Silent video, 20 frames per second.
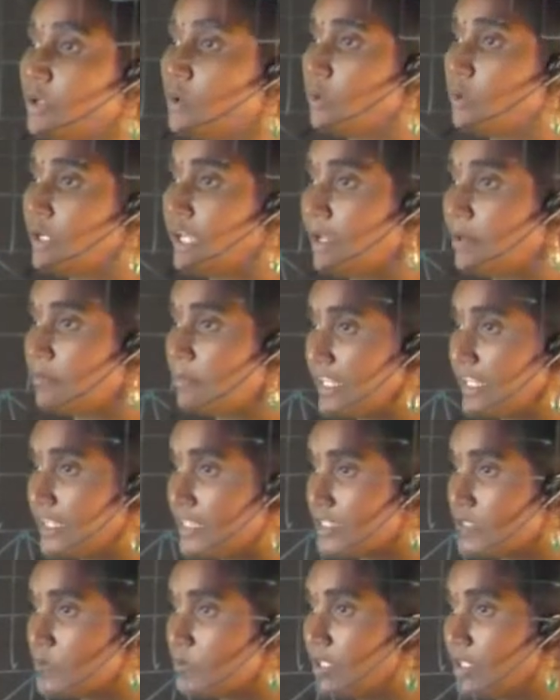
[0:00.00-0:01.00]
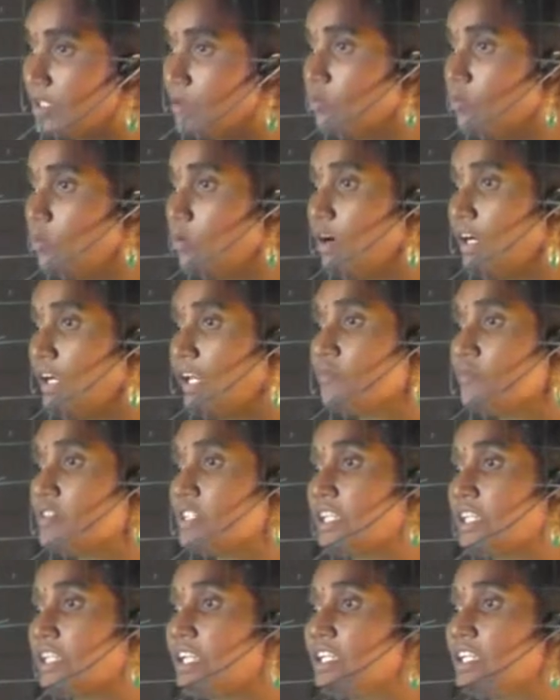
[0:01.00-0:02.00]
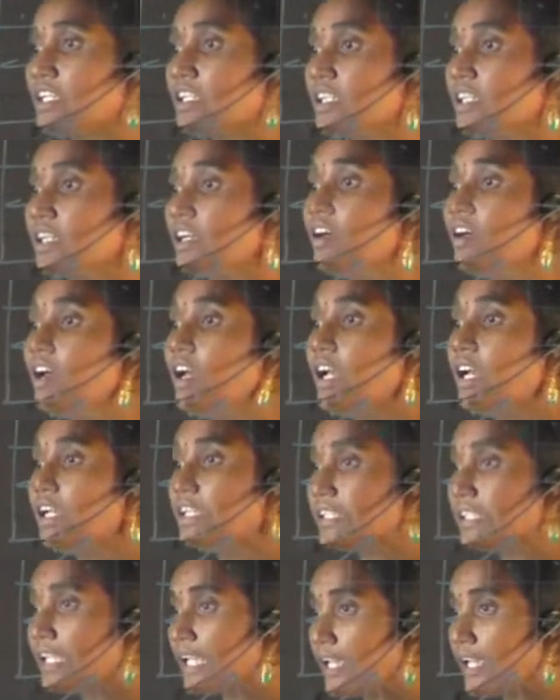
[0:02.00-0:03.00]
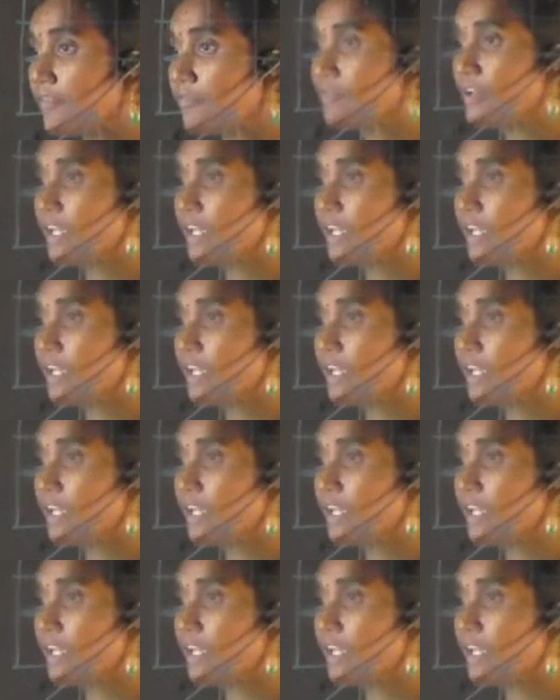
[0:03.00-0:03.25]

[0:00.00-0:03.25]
k minus 1, what I am checking here, if a